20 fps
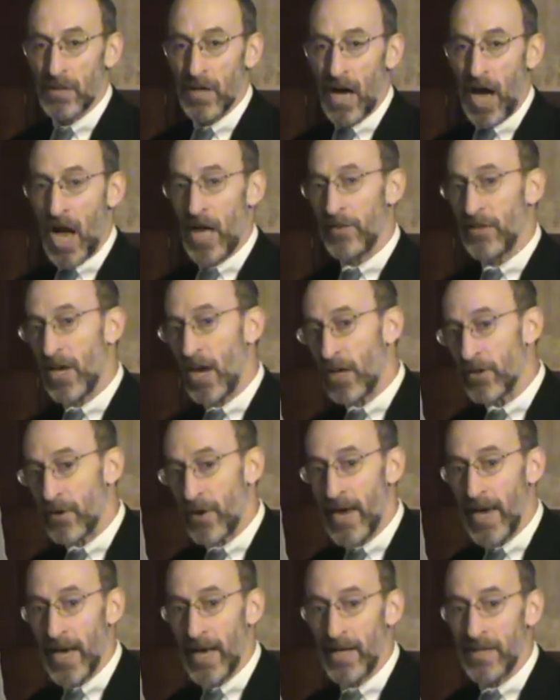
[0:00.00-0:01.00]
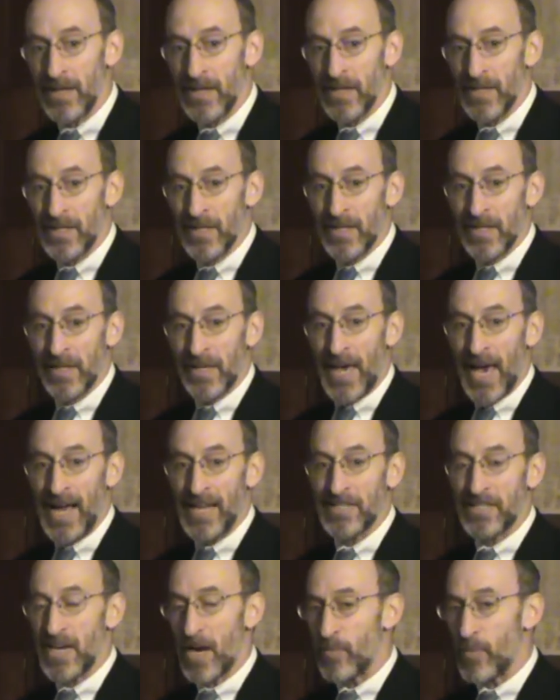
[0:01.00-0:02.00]
On the other hand,
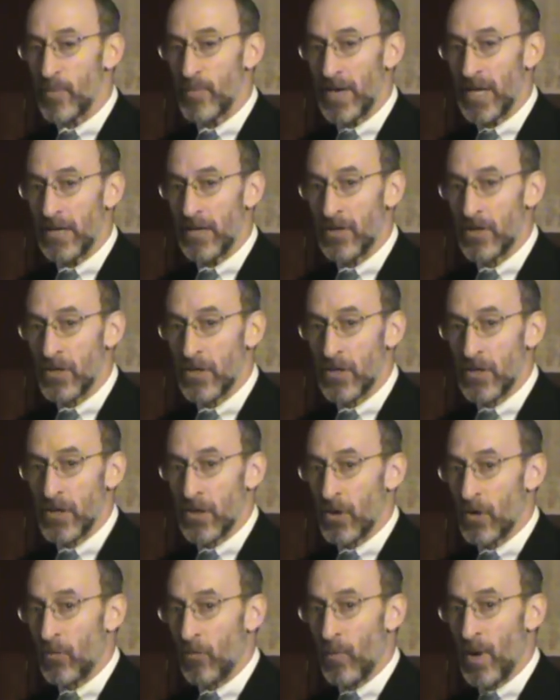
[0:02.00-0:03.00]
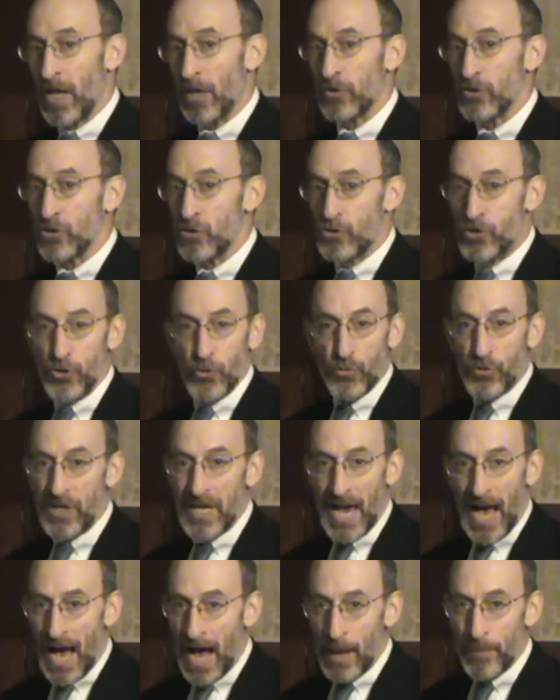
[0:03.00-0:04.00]
Ken Timmerman will do
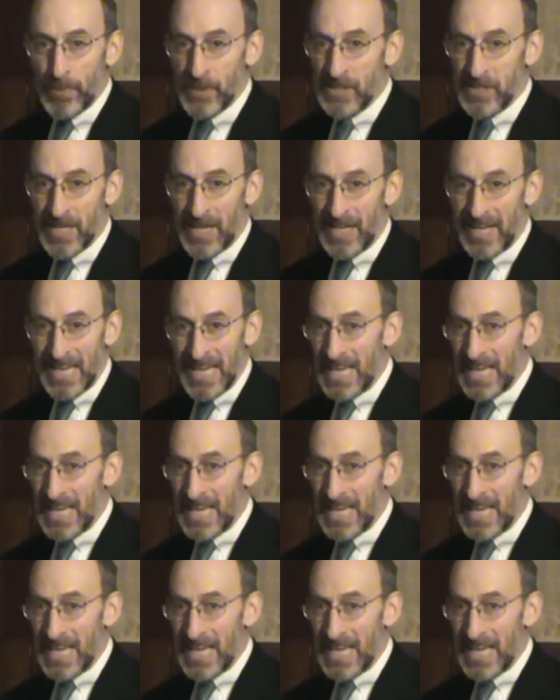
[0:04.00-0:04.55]
the opposite.